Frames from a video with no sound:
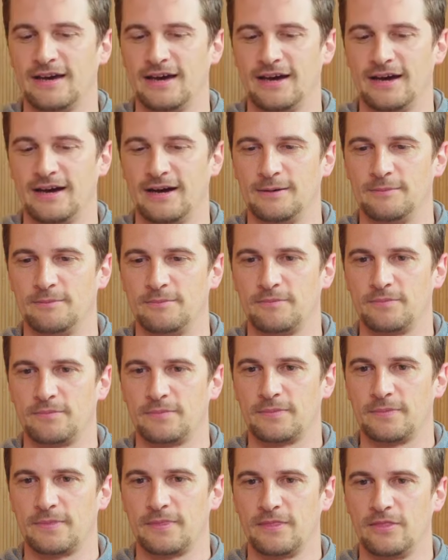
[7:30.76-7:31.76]
um,
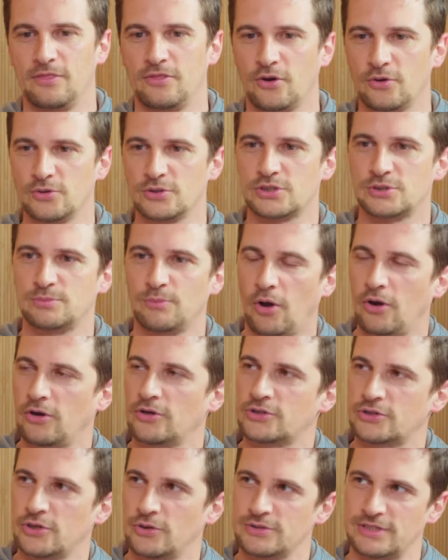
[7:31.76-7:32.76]
those smaller
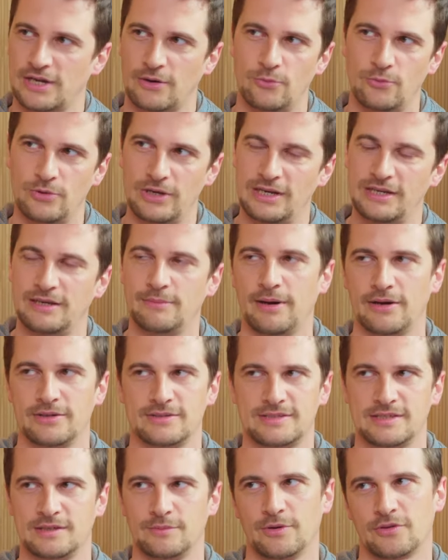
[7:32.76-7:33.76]
shows are really about
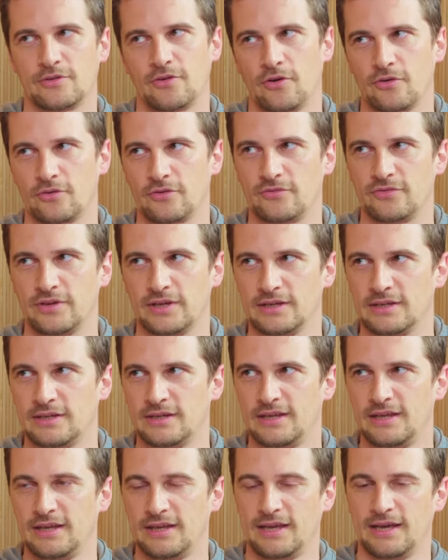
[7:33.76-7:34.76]
cinematography.
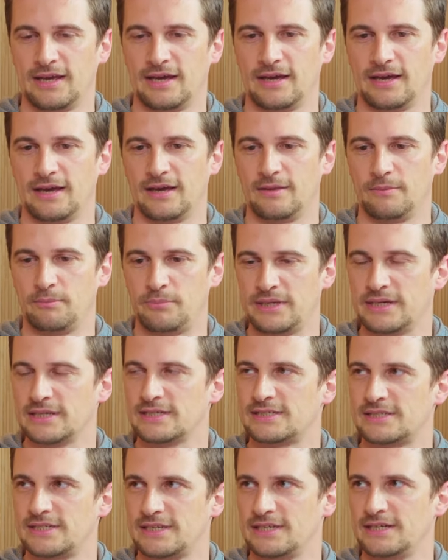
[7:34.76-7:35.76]
Uh,
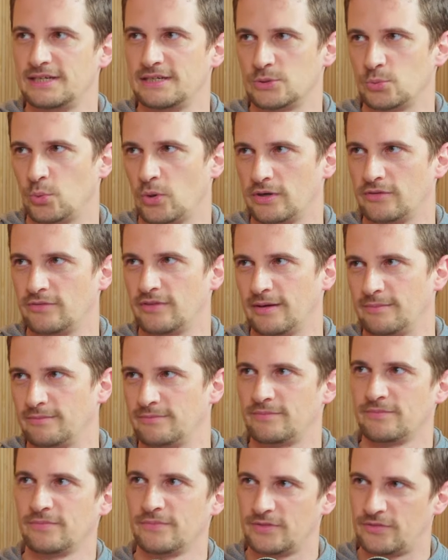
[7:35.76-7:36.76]
BSC is one of them.
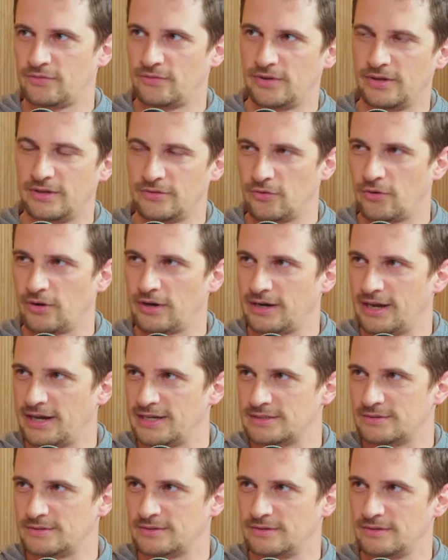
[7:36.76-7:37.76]
It's, it's
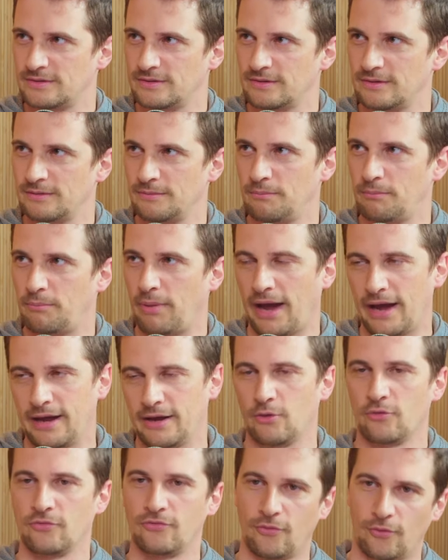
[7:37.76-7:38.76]
organized by
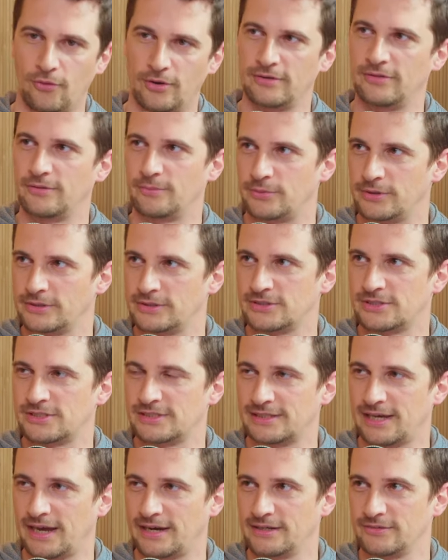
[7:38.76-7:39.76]
or for the British
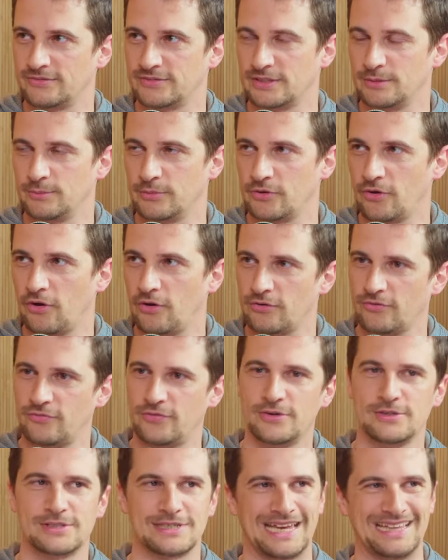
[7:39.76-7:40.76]
Society of
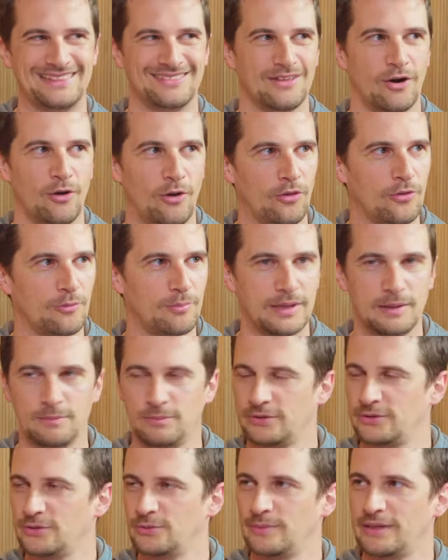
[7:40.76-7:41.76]
Cinematographers, and all the people
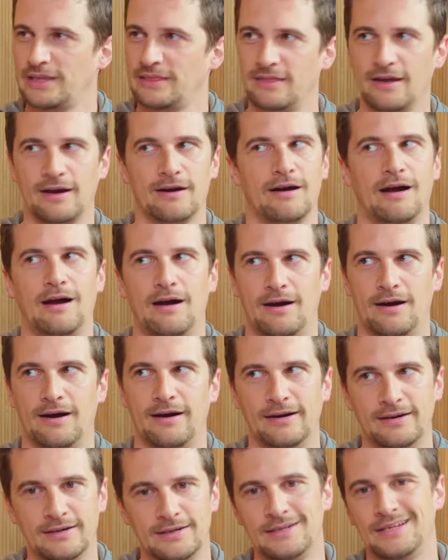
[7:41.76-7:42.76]
you meet there
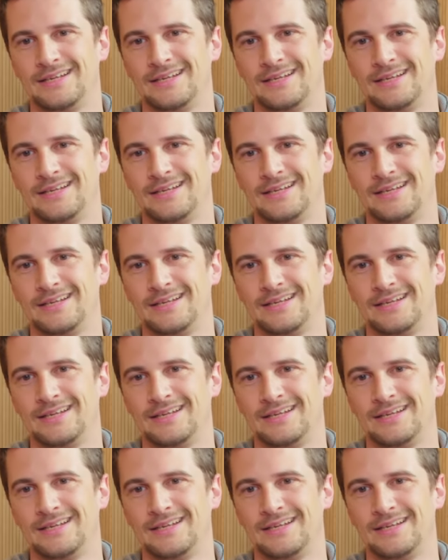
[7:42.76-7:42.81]
are